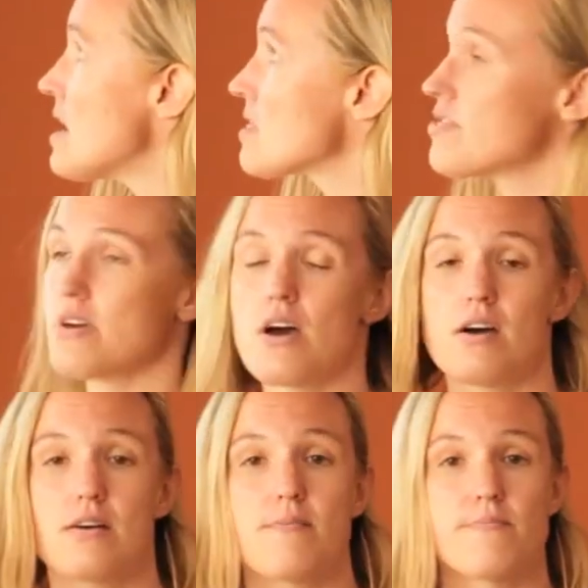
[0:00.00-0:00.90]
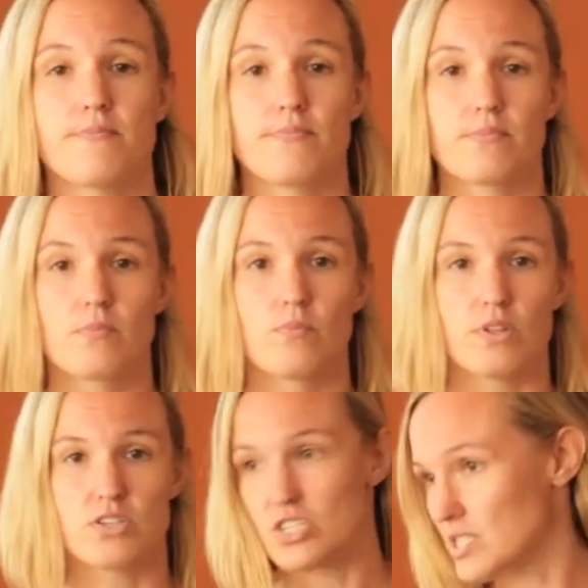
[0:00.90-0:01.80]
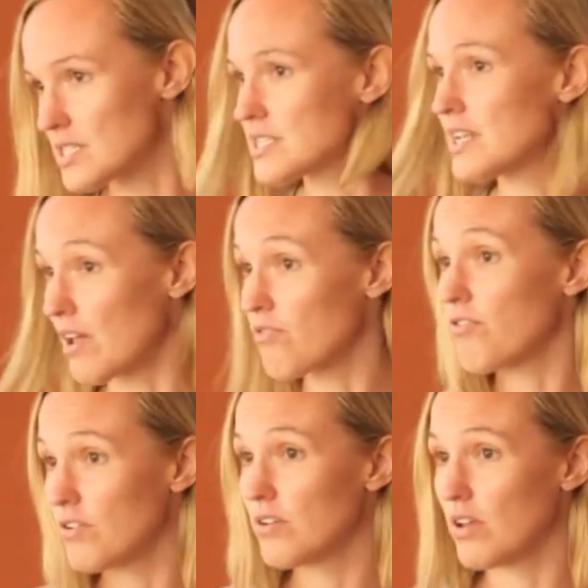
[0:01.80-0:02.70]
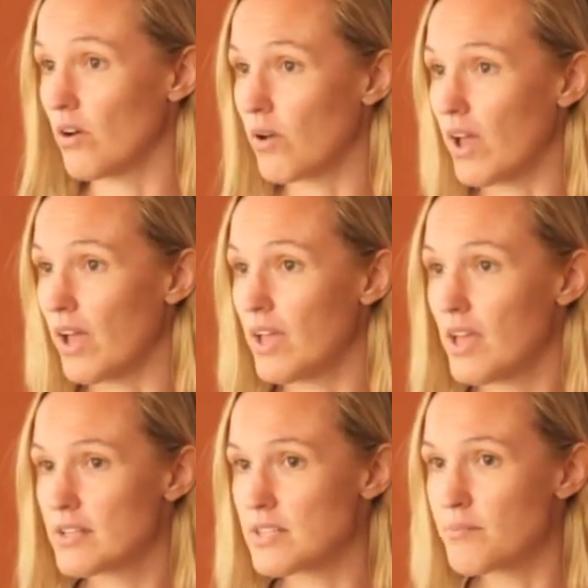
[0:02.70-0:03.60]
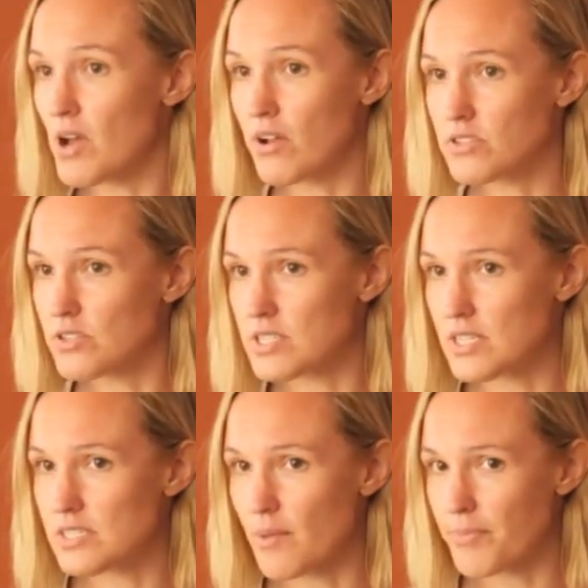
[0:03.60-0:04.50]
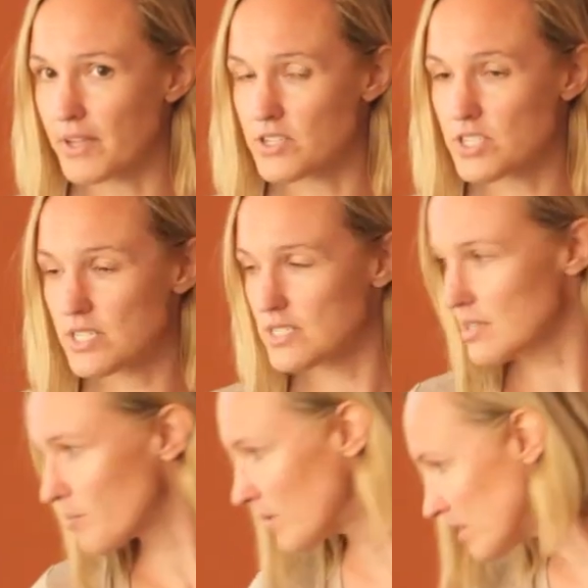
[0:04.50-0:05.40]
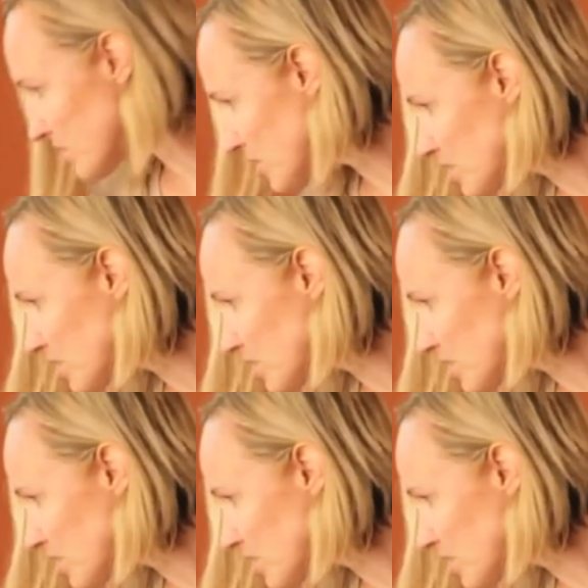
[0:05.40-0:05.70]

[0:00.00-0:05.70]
with just the sniff, okay? Some dogs will see something just as simple as